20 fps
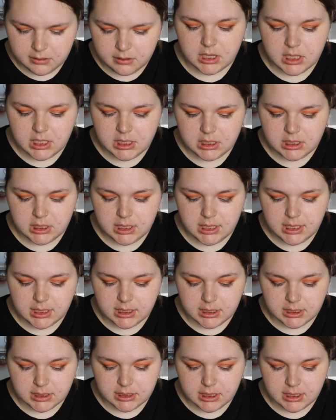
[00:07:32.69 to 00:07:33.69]
This
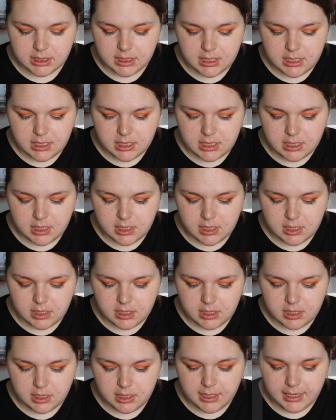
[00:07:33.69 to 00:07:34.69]
is
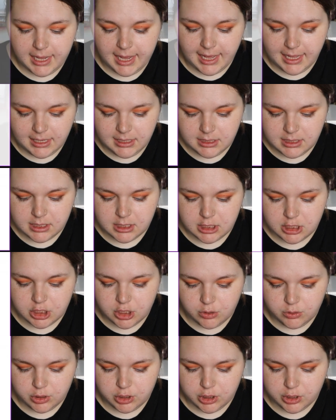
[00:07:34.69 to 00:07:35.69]
the Kate
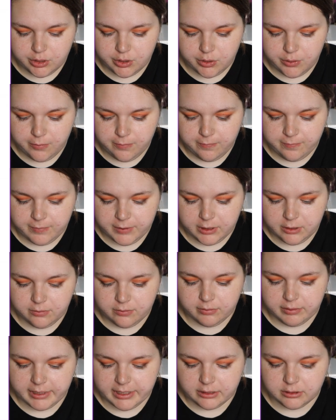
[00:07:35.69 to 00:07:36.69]
Tokyo Fit
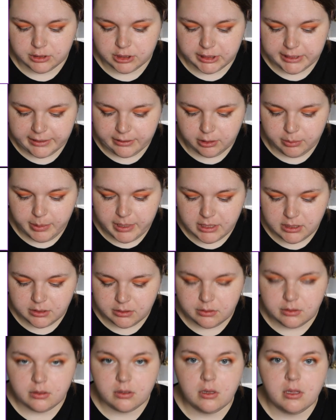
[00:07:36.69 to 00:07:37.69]
Rare Gel
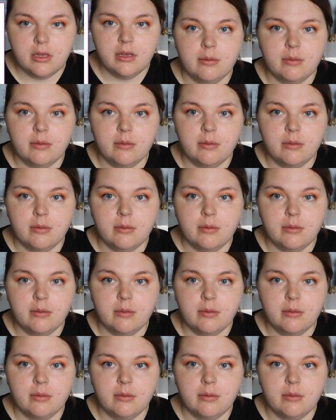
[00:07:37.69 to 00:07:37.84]
Pencil.